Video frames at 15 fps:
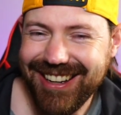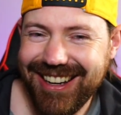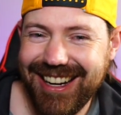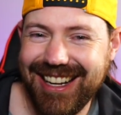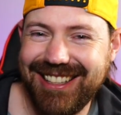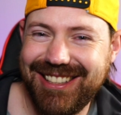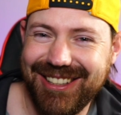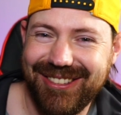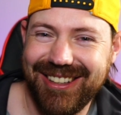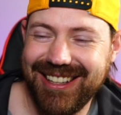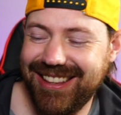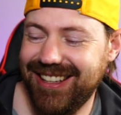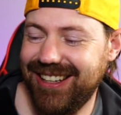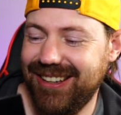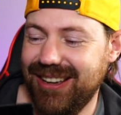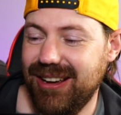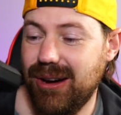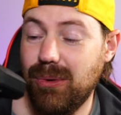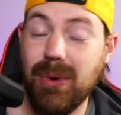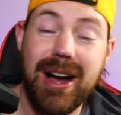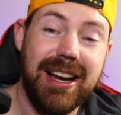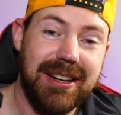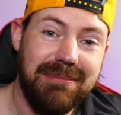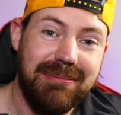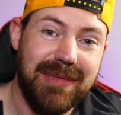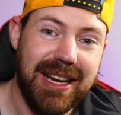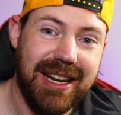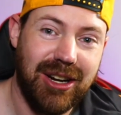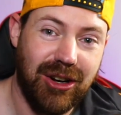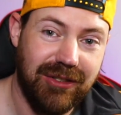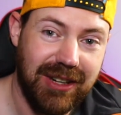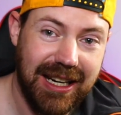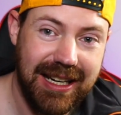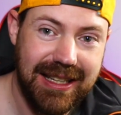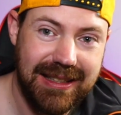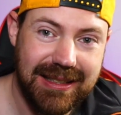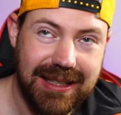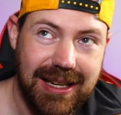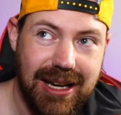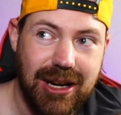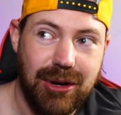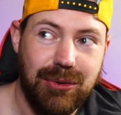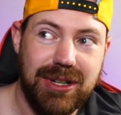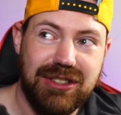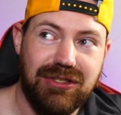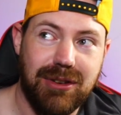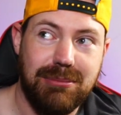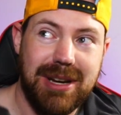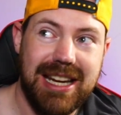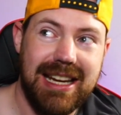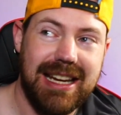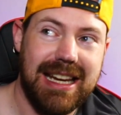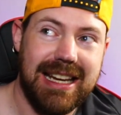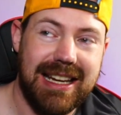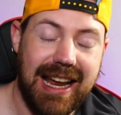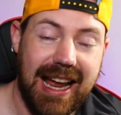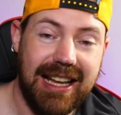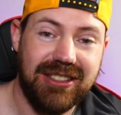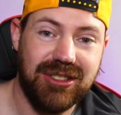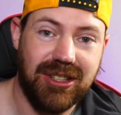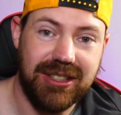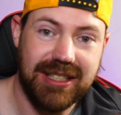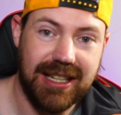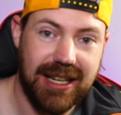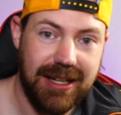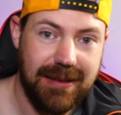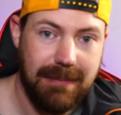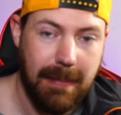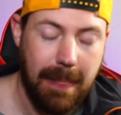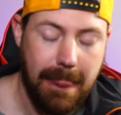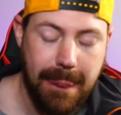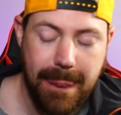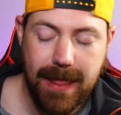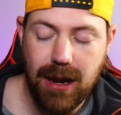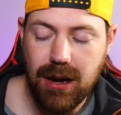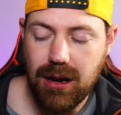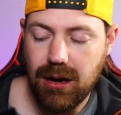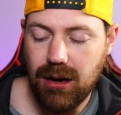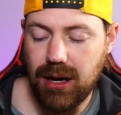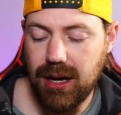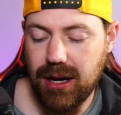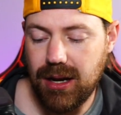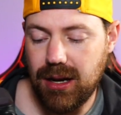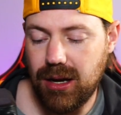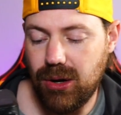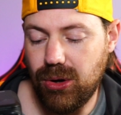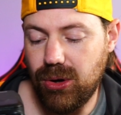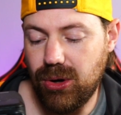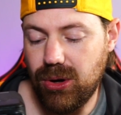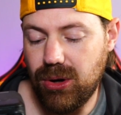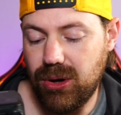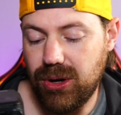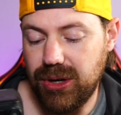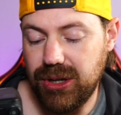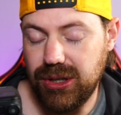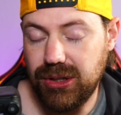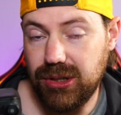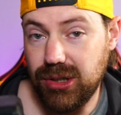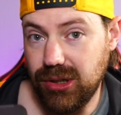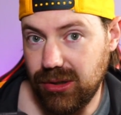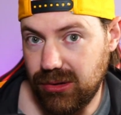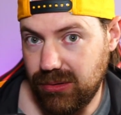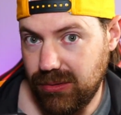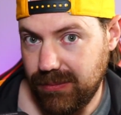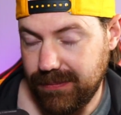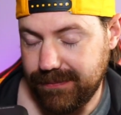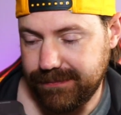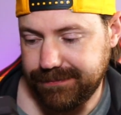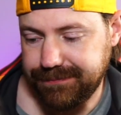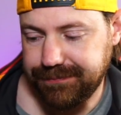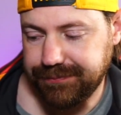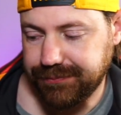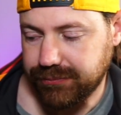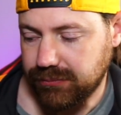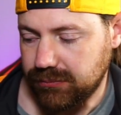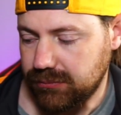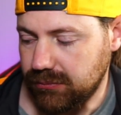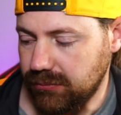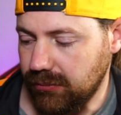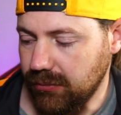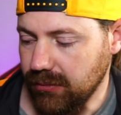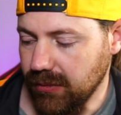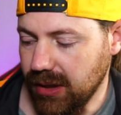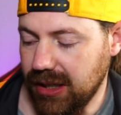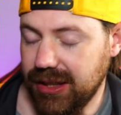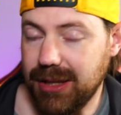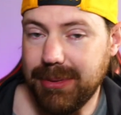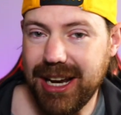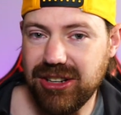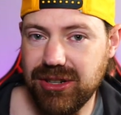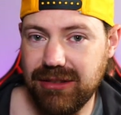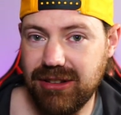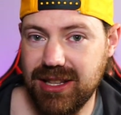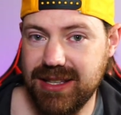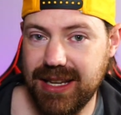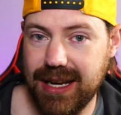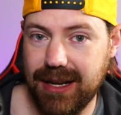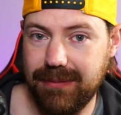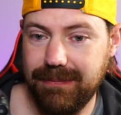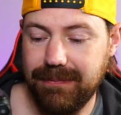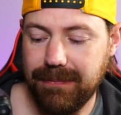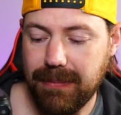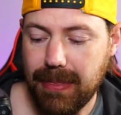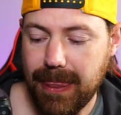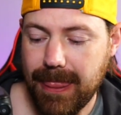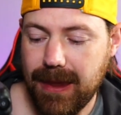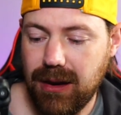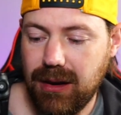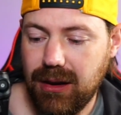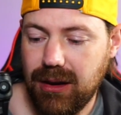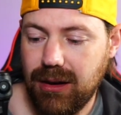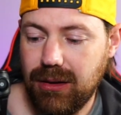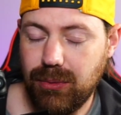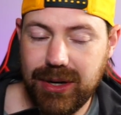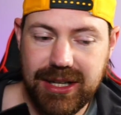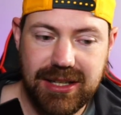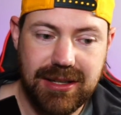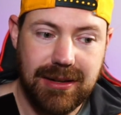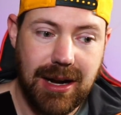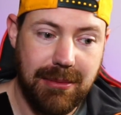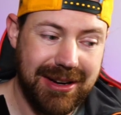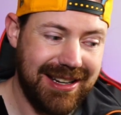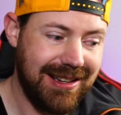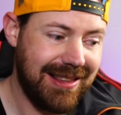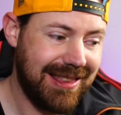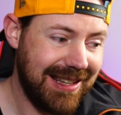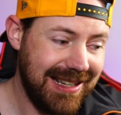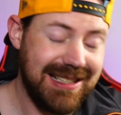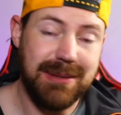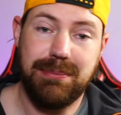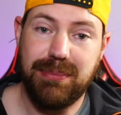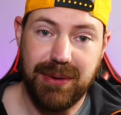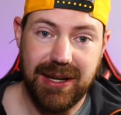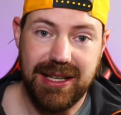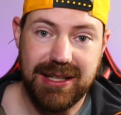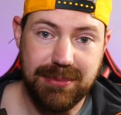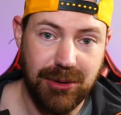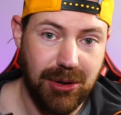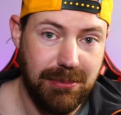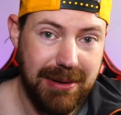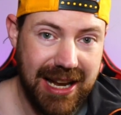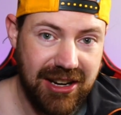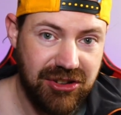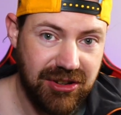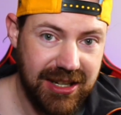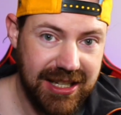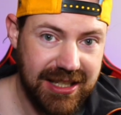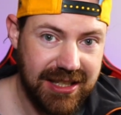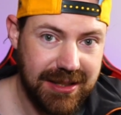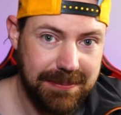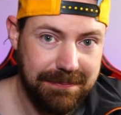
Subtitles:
Until either, one, it overheats, which for me it has not done, or two, the battery runs out. Which, I mean, these are pretty small batteries.